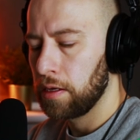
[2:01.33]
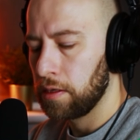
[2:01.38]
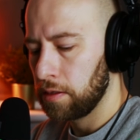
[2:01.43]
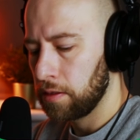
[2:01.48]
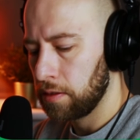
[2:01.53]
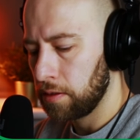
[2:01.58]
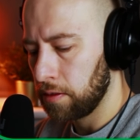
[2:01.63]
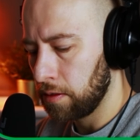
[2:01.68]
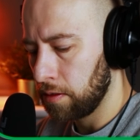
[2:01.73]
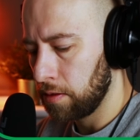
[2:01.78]

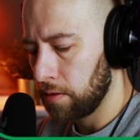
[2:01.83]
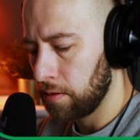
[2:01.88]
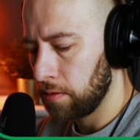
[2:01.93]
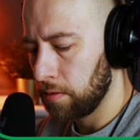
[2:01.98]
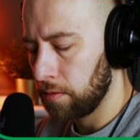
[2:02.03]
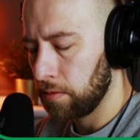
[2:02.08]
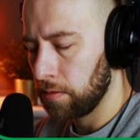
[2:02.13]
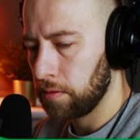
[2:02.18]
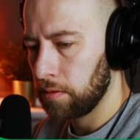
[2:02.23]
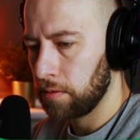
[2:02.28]

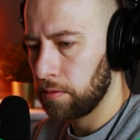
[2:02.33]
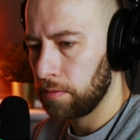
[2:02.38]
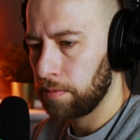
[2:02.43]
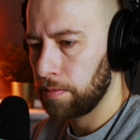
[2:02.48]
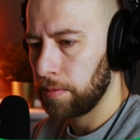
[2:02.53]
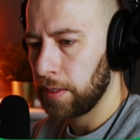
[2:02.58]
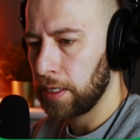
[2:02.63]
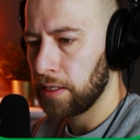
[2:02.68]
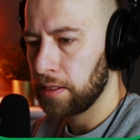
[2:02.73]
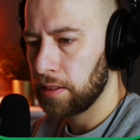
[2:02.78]
So
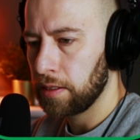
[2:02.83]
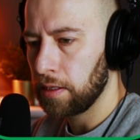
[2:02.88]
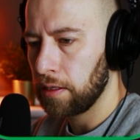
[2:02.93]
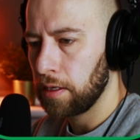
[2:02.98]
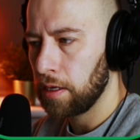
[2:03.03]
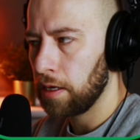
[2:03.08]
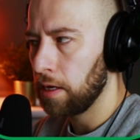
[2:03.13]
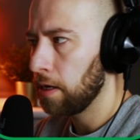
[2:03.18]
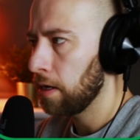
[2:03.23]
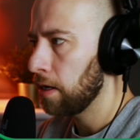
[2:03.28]
paste it
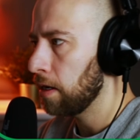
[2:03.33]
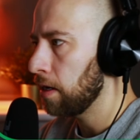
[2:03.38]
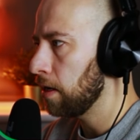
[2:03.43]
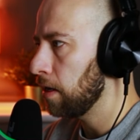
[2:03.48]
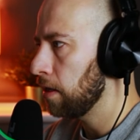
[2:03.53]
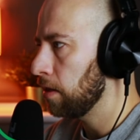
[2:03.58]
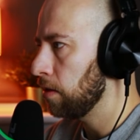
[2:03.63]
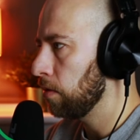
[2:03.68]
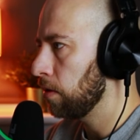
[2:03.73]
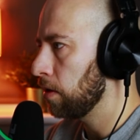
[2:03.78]
here
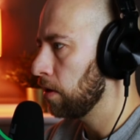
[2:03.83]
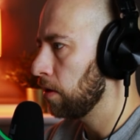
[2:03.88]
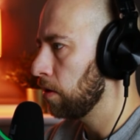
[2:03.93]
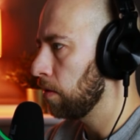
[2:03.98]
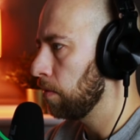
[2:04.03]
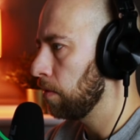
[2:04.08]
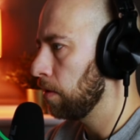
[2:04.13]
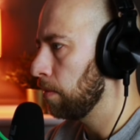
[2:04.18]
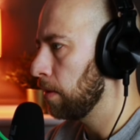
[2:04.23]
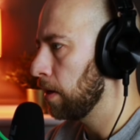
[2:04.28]
and you can
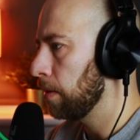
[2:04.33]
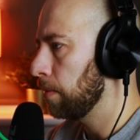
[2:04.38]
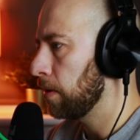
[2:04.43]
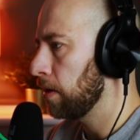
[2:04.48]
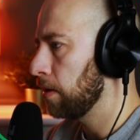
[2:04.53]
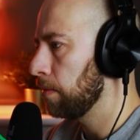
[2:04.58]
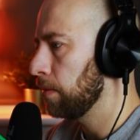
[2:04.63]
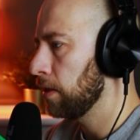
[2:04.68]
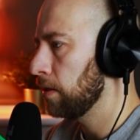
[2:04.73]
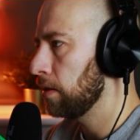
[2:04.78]
copy my
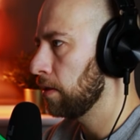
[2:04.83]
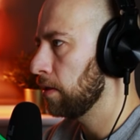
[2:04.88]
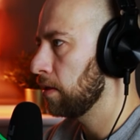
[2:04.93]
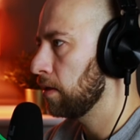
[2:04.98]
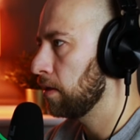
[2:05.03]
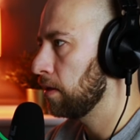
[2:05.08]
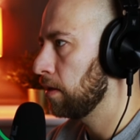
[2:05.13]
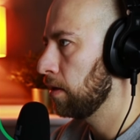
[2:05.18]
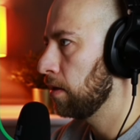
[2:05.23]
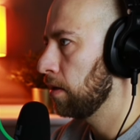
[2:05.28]

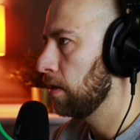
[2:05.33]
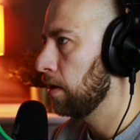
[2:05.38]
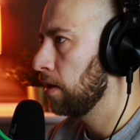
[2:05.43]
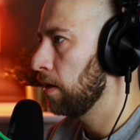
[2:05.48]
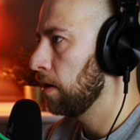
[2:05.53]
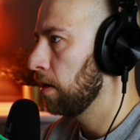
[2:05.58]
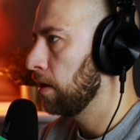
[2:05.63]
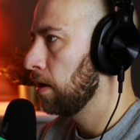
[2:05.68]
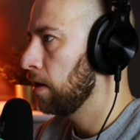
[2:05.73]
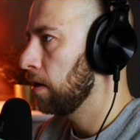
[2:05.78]
parameters.
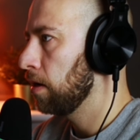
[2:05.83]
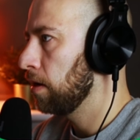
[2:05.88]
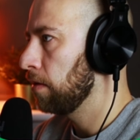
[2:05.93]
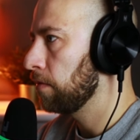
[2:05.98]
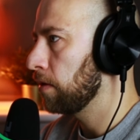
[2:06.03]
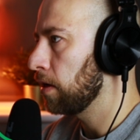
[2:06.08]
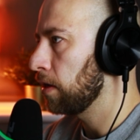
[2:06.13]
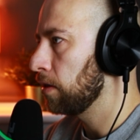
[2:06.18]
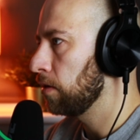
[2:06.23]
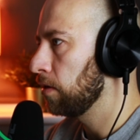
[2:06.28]
And
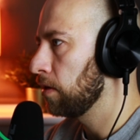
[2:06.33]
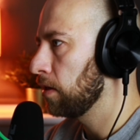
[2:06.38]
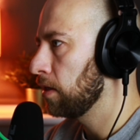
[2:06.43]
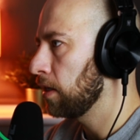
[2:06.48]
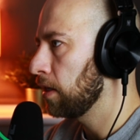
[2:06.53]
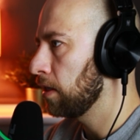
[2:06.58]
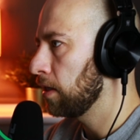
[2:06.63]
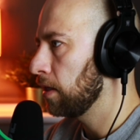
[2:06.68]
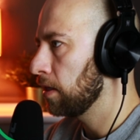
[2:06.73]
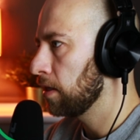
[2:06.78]
I've got all the
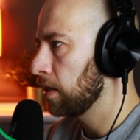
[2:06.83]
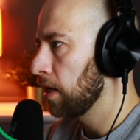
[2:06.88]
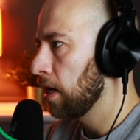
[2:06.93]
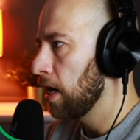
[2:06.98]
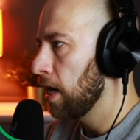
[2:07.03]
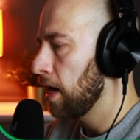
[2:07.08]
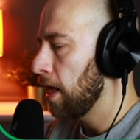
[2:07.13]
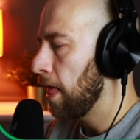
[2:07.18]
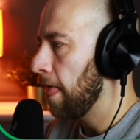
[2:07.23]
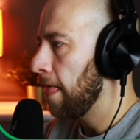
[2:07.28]
settings,
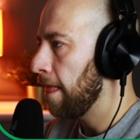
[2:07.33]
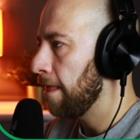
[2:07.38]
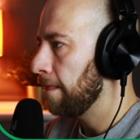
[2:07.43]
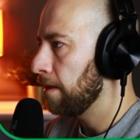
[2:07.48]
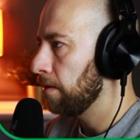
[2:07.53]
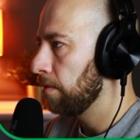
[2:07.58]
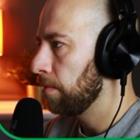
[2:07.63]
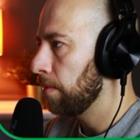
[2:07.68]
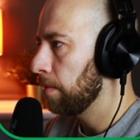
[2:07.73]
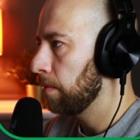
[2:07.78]

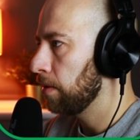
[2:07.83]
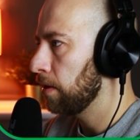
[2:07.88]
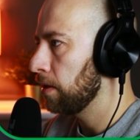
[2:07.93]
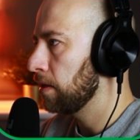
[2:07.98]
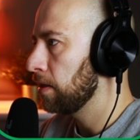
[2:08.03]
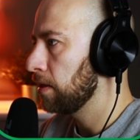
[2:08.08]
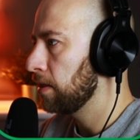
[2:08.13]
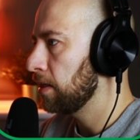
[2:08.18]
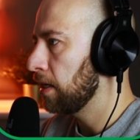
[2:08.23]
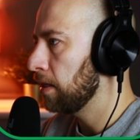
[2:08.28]
and remember
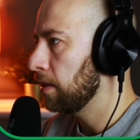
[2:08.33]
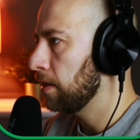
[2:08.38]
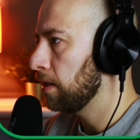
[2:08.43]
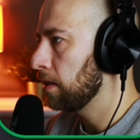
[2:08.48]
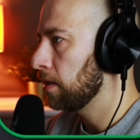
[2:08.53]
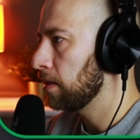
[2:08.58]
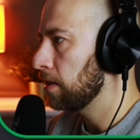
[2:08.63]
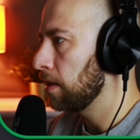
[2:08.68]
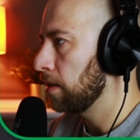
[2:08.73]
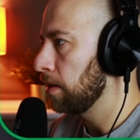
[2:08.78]
in
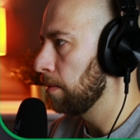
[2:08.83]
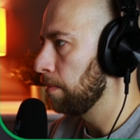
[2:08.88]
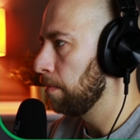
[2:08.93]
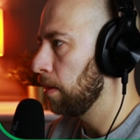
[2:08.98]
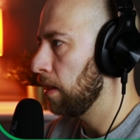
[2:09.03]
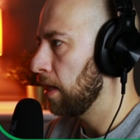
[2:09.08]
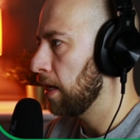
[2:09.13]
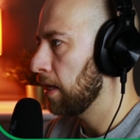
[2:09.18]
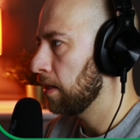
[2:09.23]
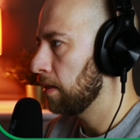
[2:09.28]
settings the
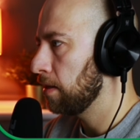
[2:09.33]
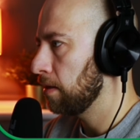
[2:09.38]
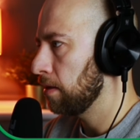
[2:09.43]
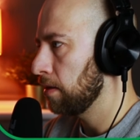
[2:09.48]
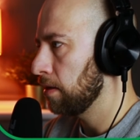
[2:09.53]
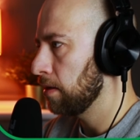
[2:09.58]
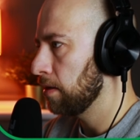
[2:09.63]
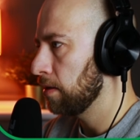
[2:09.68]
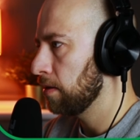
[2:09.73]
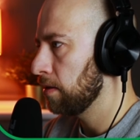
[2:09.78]
blend
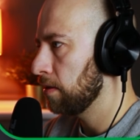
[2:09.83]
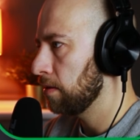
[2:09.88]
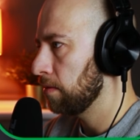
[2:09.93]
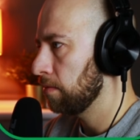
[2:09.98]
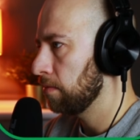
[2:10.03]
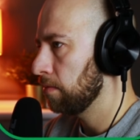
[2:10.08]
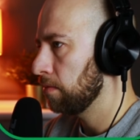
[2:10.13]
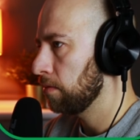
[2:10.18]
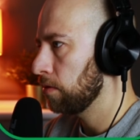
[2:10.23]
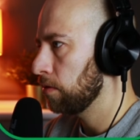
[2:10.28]
is
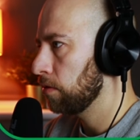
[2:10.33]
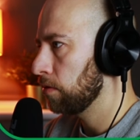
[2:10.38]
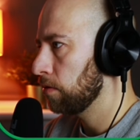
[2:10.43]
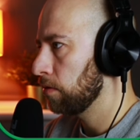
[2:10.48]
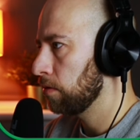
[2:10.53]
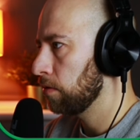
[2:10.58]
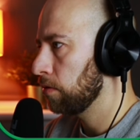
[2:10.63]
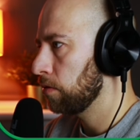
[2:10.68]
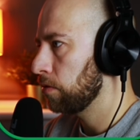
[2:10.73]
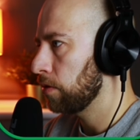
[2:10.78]

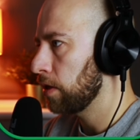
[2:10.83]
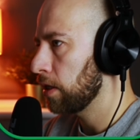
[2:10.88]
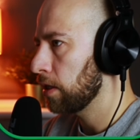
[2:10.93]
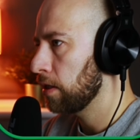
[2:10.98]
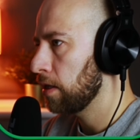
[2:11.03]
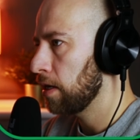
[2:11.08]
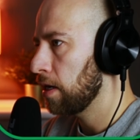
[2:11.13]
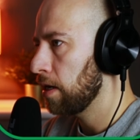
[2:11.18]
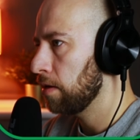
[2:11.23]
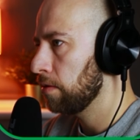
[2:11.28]

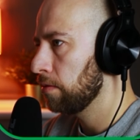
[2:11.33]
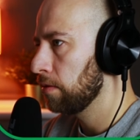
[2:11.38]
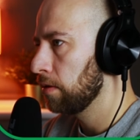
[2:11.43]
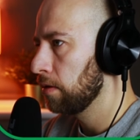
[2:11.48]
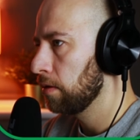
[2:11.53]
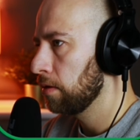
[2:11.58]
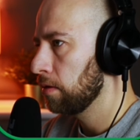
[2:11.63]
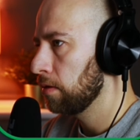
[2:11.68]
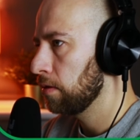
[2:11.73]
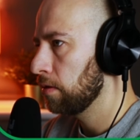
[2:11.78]
cranked down,
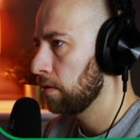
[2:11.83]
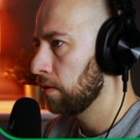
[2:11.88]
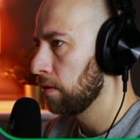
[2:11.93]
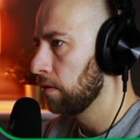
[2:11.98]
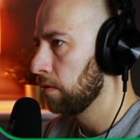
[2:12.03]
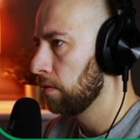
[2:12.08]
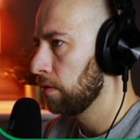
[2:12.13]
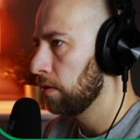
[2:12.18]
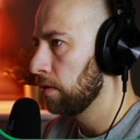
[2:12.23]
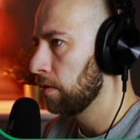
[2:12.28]

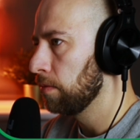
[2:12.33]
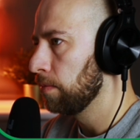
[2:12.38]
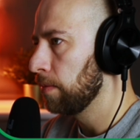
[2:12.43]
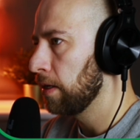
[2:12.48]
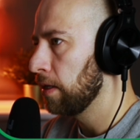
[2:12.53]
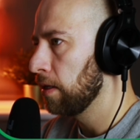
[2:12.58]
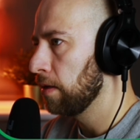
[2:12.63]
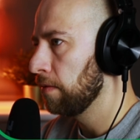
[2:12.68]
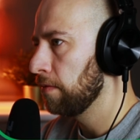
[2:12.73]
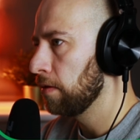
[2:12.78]
so it's
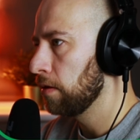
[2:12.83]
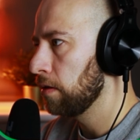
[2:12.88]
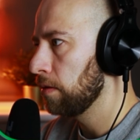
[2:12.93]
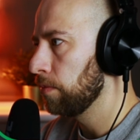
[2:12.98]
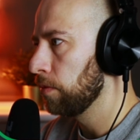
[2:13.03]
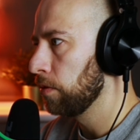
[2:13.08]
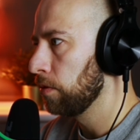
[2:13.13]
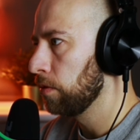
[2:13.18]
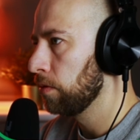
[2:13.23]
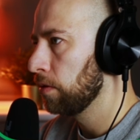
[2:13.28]
barely
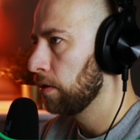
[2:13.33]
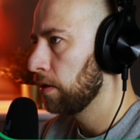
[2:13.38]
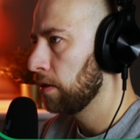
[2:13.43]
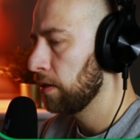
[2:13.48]
visible,